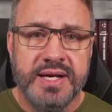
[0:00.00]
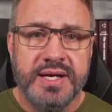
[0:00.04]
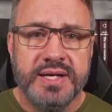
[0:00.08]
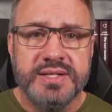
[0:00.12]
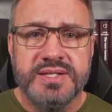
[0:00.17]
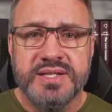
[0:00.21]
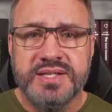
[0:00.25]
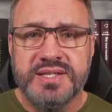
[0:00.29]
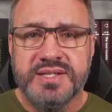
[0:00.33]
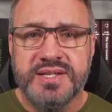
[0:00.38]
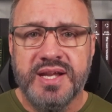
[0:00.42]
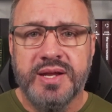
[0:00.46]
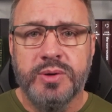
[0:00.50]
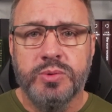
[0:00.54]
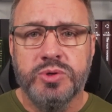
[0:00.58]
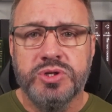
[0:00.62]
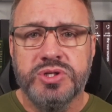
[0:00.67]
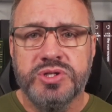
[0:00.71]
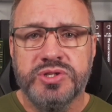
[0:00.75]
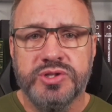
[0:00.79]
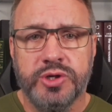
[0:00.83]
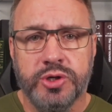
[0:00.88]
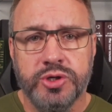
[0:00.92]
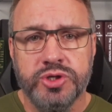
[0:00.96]
a
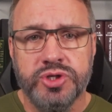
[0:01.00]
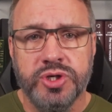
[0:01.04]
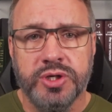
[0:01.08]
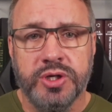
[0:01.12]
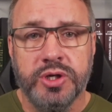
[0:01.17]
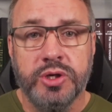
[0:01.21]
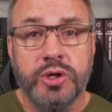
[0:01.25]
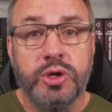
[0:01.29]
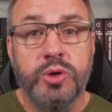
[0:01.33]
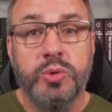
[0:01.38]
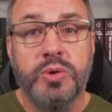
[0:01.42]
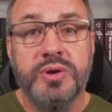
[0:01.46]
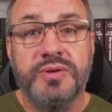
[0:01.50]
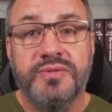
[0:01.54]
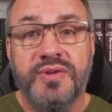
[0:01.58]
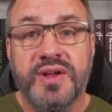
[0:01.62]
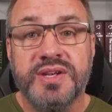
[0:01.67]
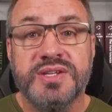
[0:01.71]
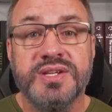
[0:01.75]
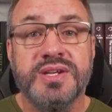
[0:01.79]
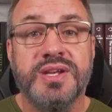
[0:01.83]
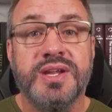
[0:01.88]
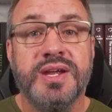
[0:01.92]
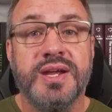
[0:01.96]
distinguished surgeon who
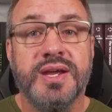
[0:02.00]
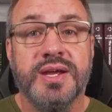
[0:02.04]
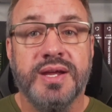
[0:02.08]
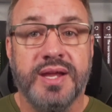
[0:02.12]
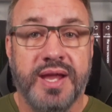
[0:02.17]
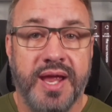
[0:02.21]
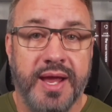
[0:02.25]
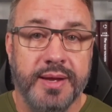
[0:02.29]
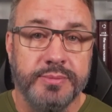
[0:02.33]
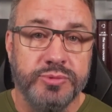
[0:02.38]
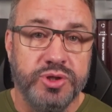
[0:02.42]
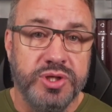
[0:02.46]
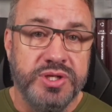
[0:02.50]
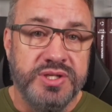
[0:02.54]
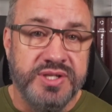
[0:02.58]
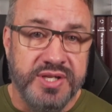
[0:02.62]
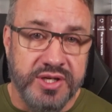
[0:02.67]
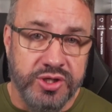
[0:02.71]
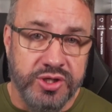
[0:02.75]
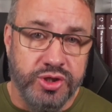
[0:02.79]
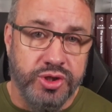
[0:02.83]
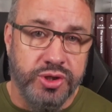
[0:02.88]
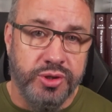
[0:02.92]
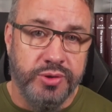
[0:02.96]
invented Gamgee
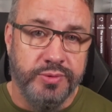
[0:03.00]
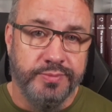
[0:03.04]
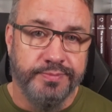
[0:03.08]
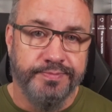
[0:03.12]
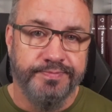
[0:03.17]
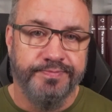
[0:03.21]
tissue."